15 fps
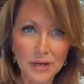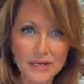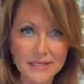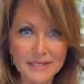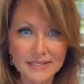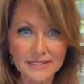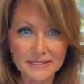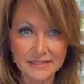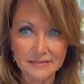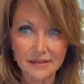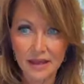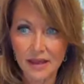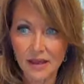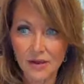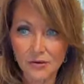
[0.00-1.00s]
was
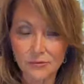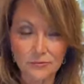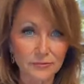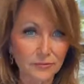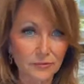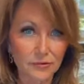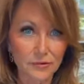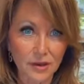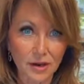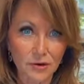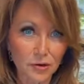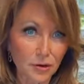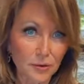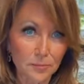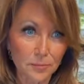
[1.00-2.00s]
a
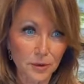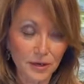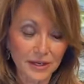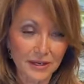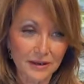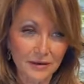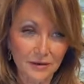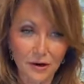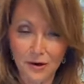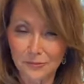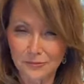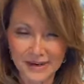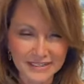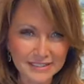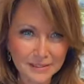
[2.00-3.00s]
cookbook or
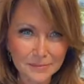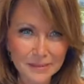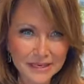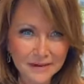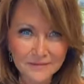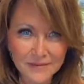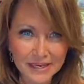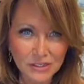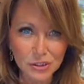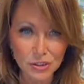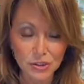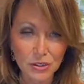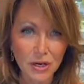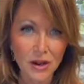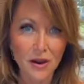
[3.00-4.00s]
recipe
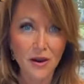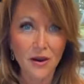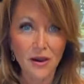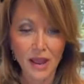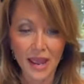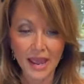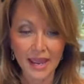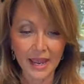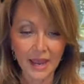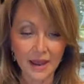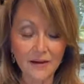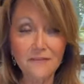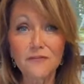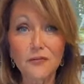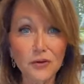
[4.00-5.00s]
inventor
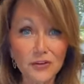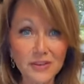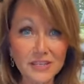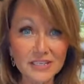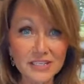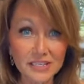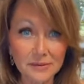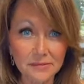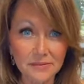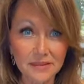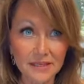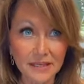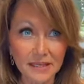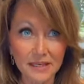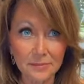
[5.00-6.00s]
for
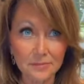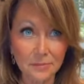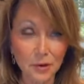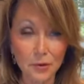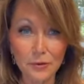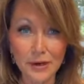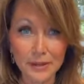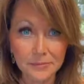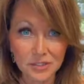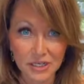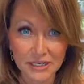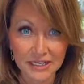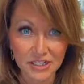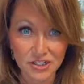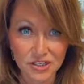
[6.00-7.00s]
the program
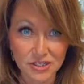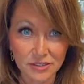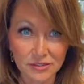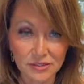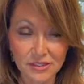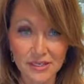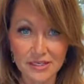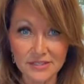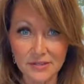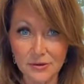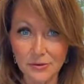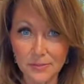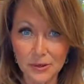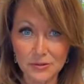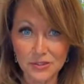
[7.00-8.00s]
Delish. Do you guys
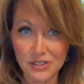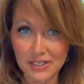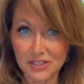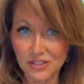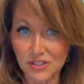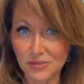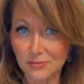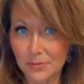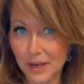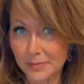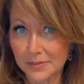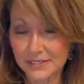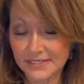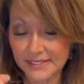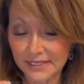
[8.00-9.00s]
know about Delish? You've
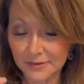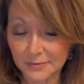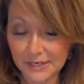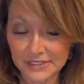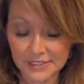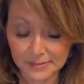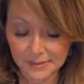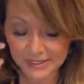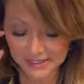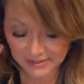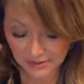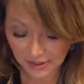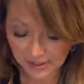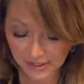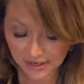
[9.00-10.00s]
probably seen
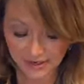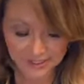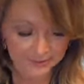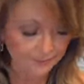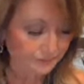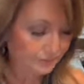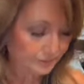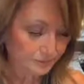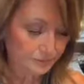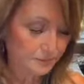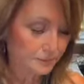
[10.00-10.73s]
recipes online.